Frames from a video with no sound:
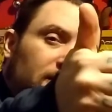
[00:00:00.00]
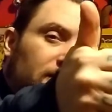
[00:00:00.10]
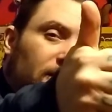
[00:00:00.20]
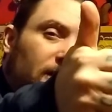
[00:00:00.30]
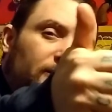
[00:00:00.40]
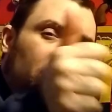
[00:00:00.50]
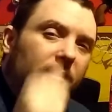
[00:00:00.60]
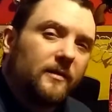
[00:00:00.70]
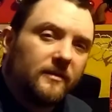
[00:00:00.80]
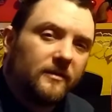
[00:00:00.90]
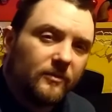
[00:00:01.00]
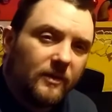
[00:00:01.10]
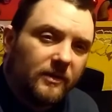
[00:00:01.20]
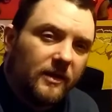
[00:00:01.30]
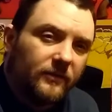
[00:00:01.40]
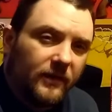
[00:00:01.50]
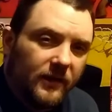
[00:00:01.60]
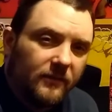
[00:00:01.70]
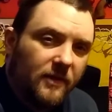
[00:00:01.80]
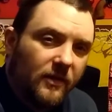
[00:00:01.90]
Right everyone, Weapon Collector
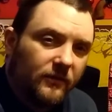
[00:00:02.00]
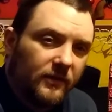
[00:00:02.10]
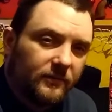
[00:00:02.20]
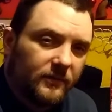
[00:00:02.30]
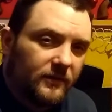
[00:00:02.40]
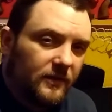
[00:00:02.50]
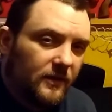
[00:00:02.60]
here, Merry Christmas.